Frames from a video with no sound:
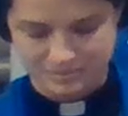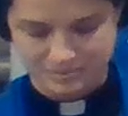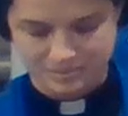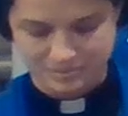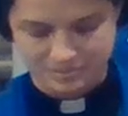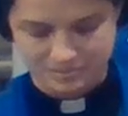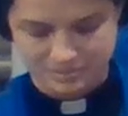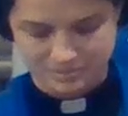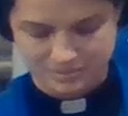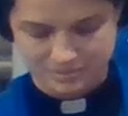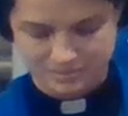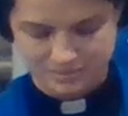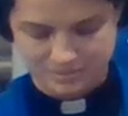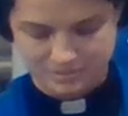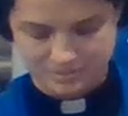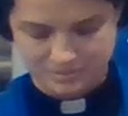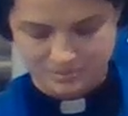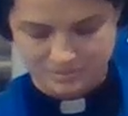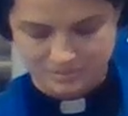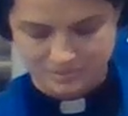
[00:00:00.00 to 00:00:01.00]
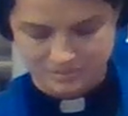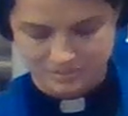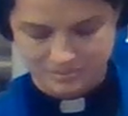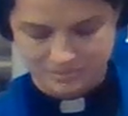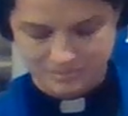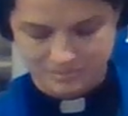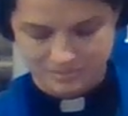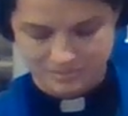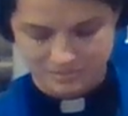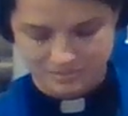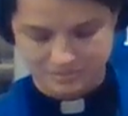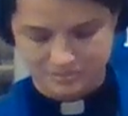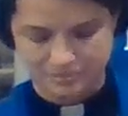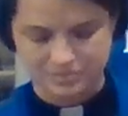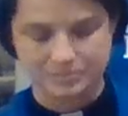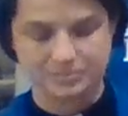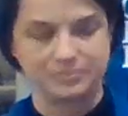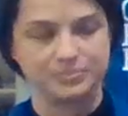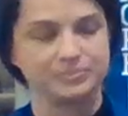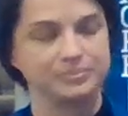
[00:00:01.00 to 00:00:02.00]

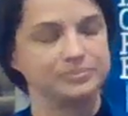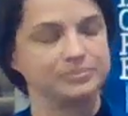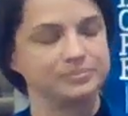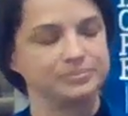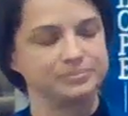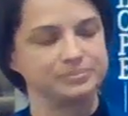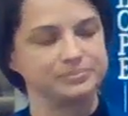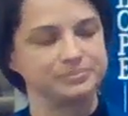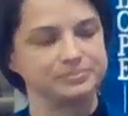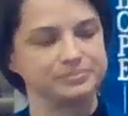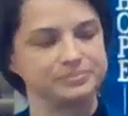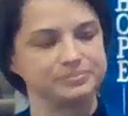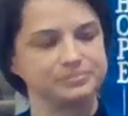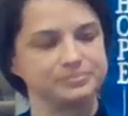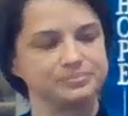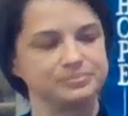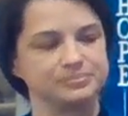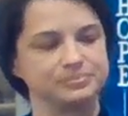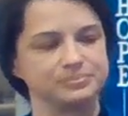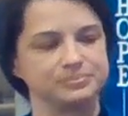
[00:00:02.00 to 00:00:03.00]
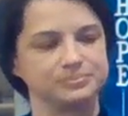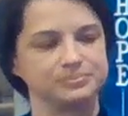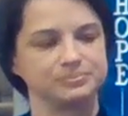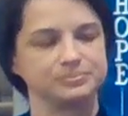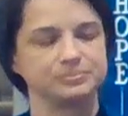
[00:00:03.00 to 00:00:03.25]
No words are spoken by the person on screen.